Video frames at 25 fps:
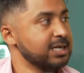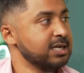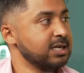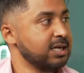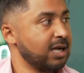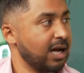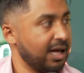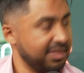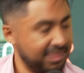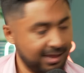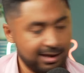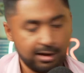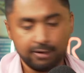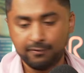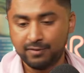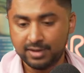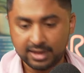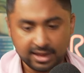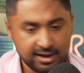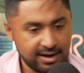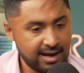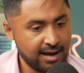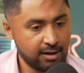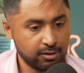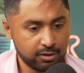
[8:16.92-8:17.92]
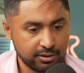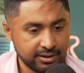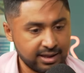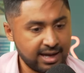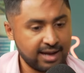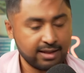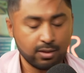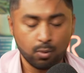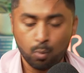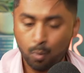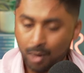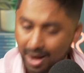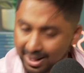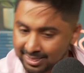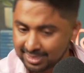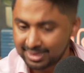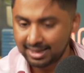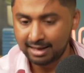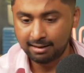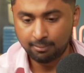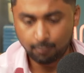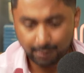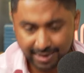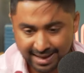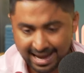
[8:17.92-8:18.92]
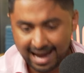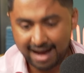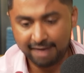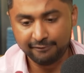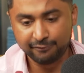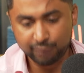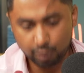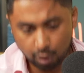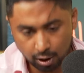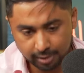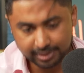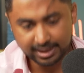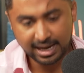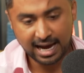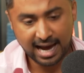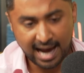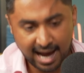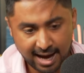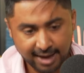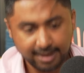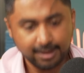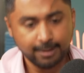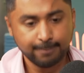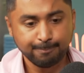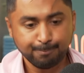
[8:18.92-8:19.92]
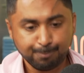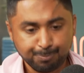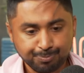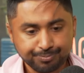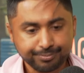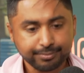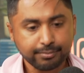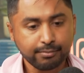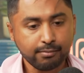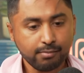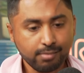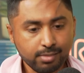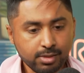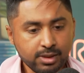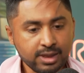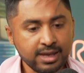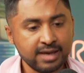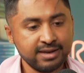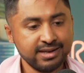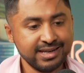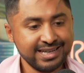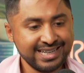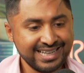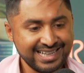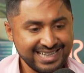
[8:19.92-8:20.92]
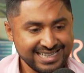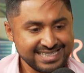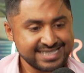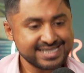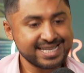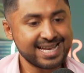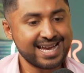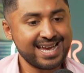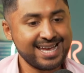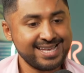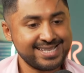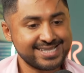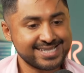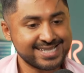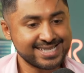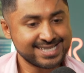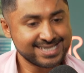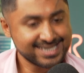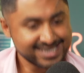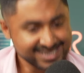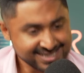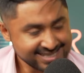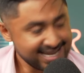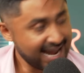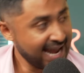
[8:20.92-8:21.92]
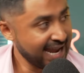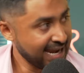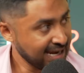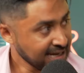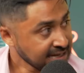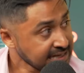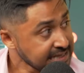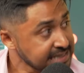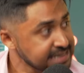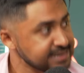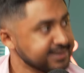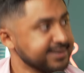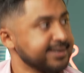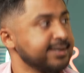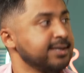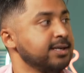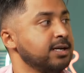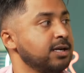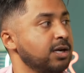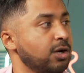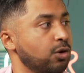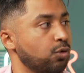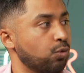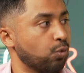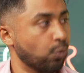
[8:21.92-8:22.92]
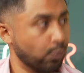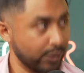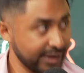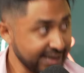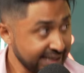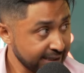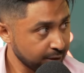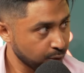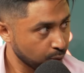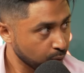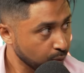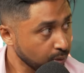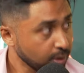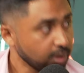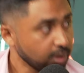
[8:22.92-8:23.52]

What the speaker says: I think you've hit the nail on the head. The one thing we have not had is a sustained, real